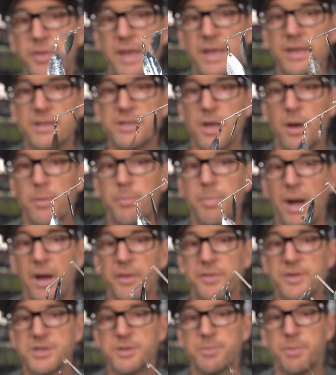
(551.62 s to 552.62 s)
things
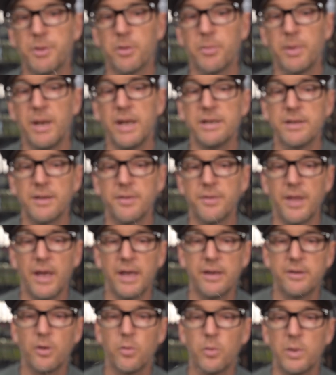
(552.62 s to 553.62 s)
about this spinnerbait
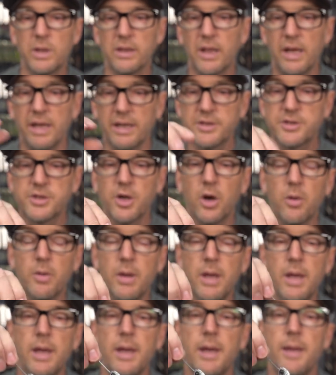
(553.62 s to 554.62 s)
that we like. So
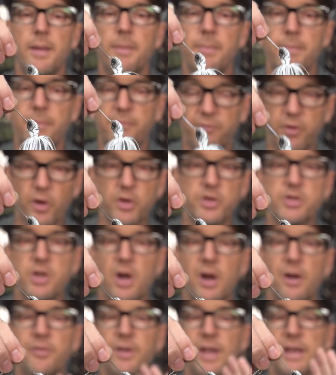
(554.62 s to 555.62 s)
First
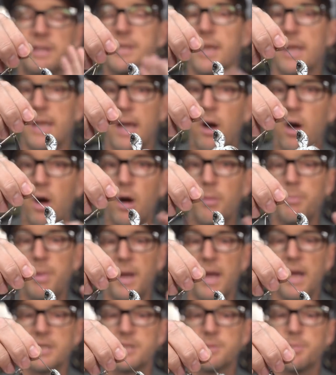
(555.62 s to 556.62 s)
off, it's a
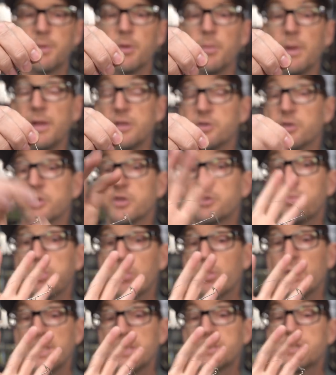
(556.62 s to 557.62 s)
compact spinnerbait, so it's
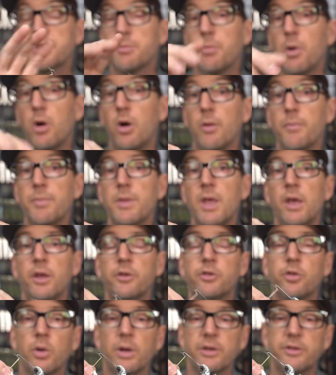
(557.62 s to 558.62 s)
pretty small.
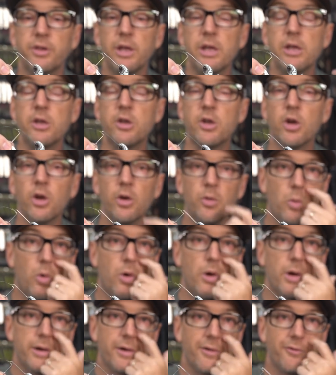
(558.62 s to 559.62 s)
So it's a good
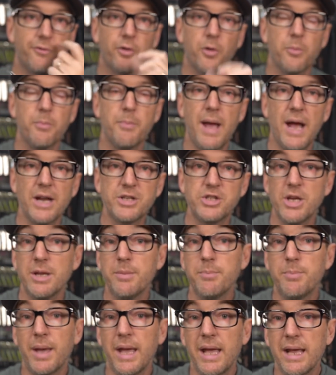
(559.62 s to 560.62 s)
one for
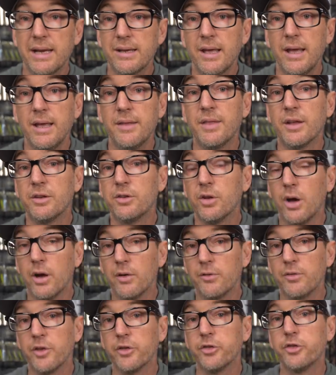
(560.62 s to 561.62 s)
matching bait that's
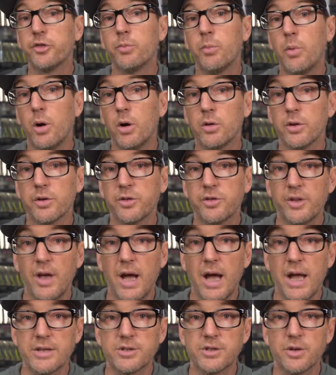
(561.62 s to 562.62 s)
of the smaller
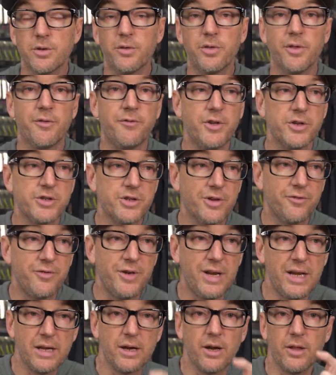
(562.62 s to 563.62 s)
size. So if the fish are
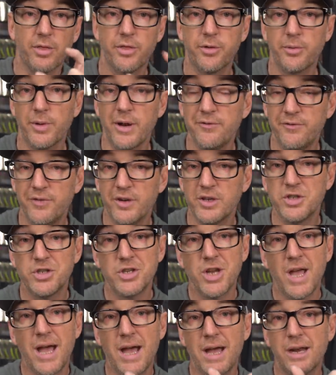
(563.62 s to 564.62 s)
feeding on threadfin
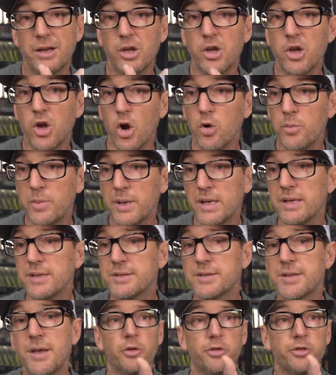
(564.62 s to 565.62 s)
shad,
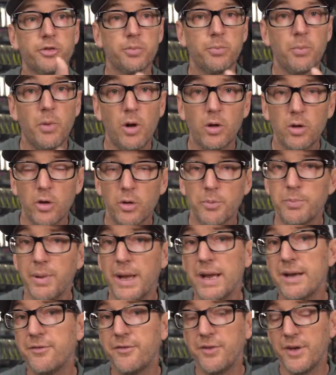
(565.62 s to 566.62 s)
gobies, smaller
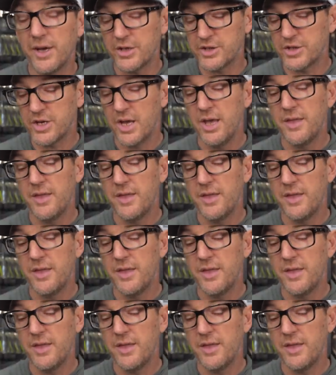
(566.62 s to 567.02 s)
bait fish,